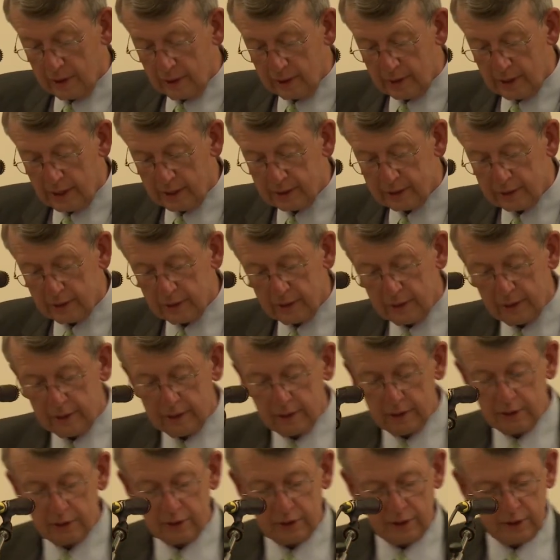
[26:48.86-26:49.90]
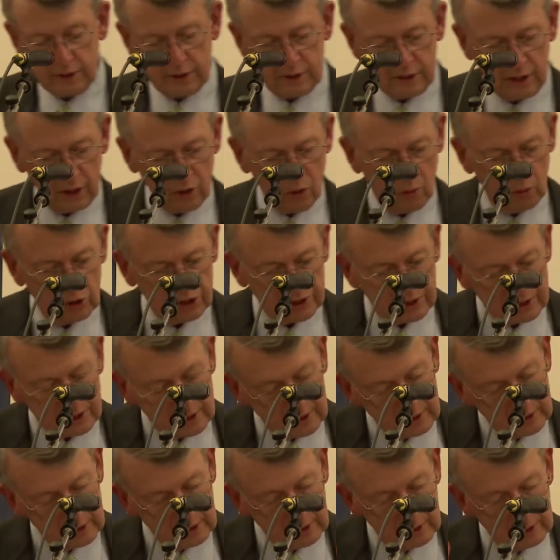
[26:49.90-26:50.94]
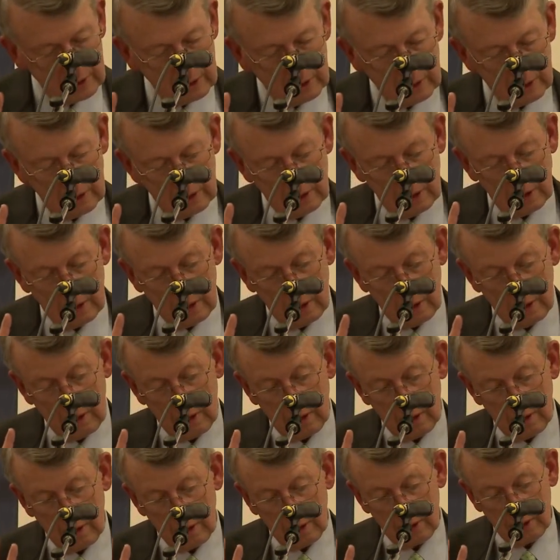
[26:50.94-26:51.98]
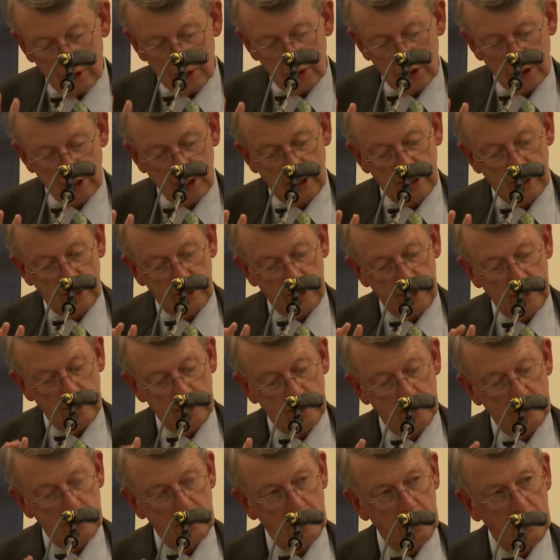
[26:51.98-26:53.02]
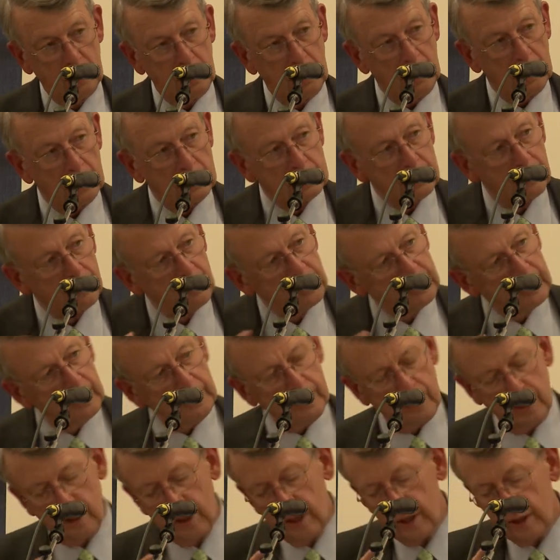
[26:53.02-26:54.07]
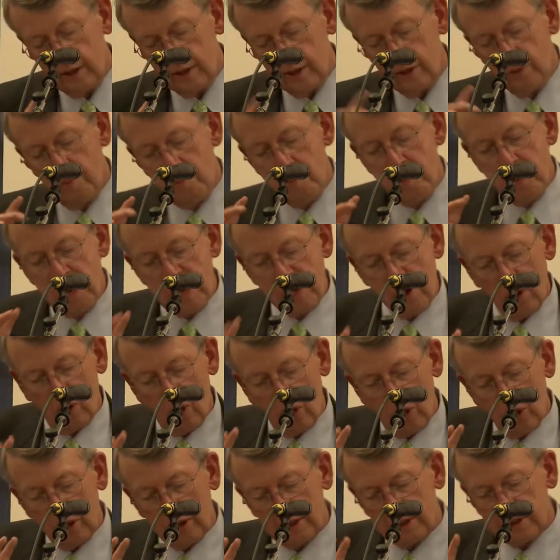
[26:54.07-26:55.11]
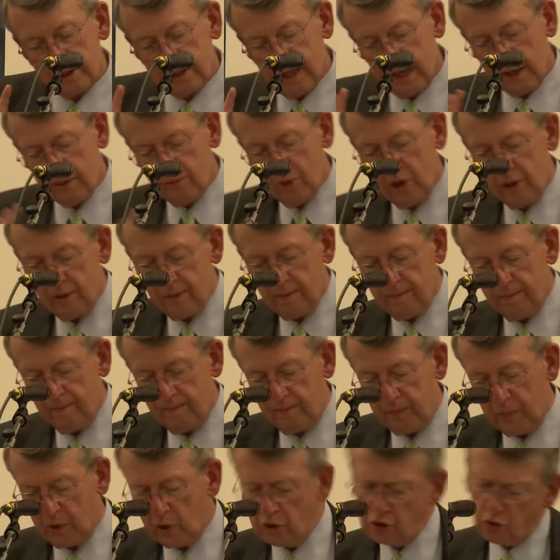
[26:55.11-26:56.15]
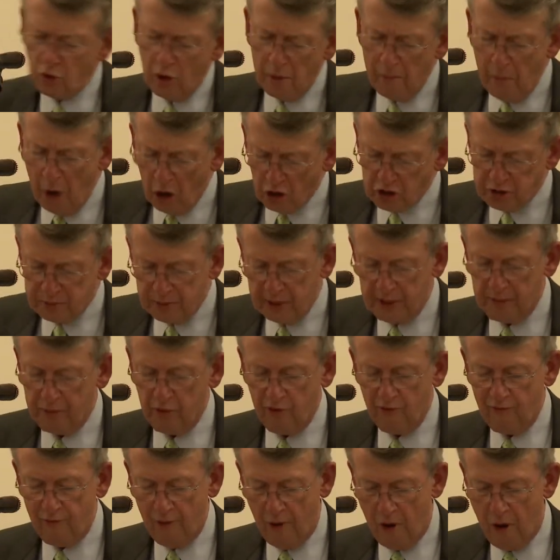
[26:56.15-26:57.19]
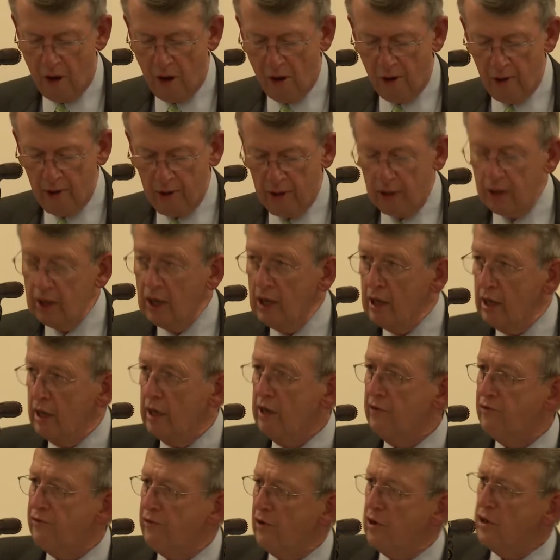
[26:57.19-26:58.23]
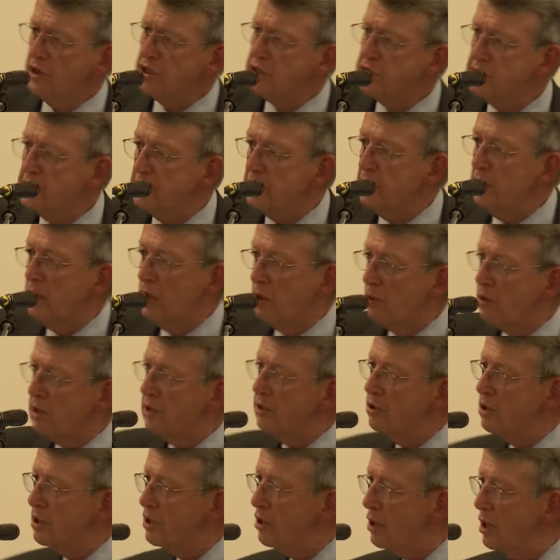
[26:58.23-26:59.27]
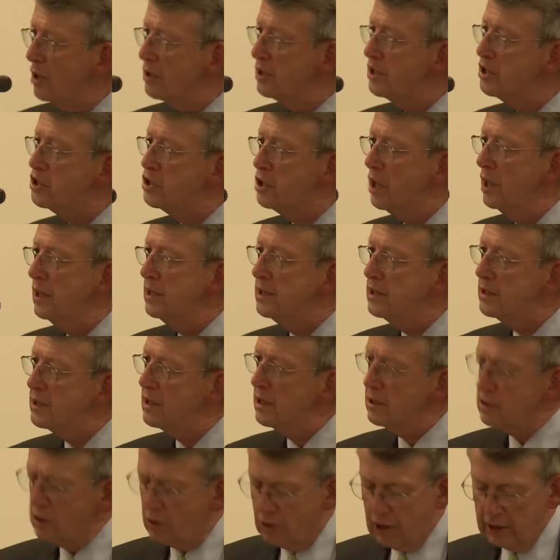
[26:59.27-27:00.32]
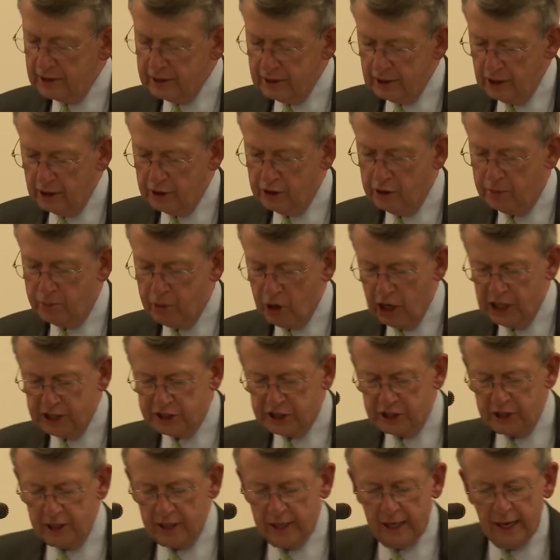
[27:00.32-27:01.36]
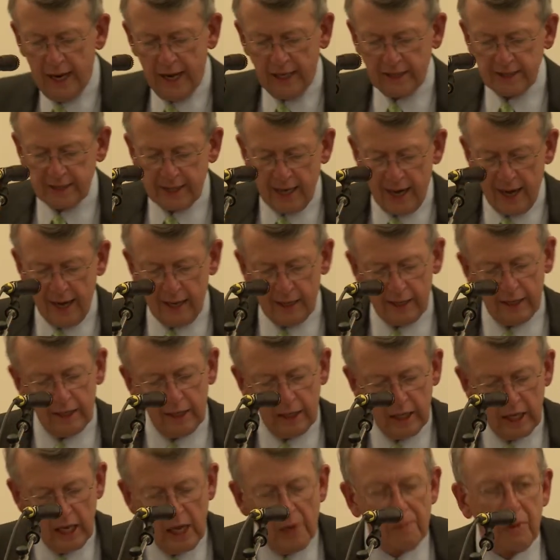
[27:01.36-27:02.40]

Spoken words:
That's Sickleman's study. He said, but then in the middle segment is where most people fall. And at first, when you undergo these changes, there's a great deal of depression and anxiety.